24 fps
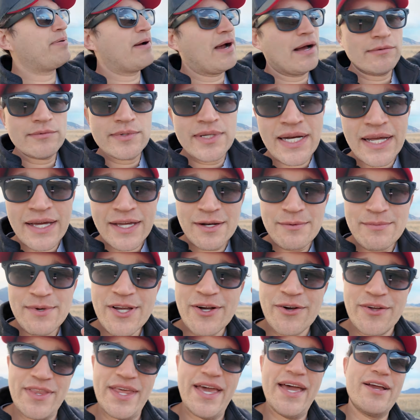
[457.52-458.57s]
probably not going to be
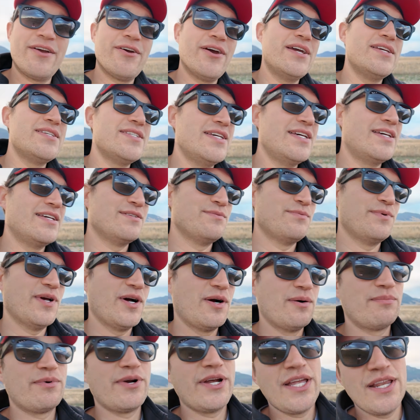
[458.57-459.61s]
going that crazy because we
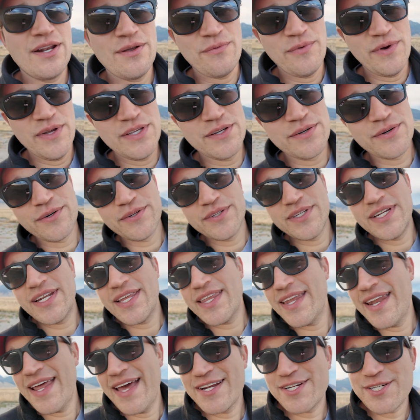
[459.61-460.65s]
are bringing a 1-year-old
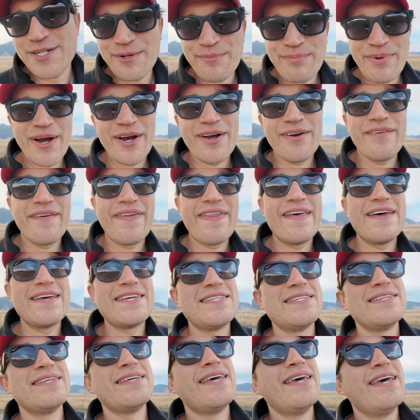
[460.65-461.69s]
into the national park with us.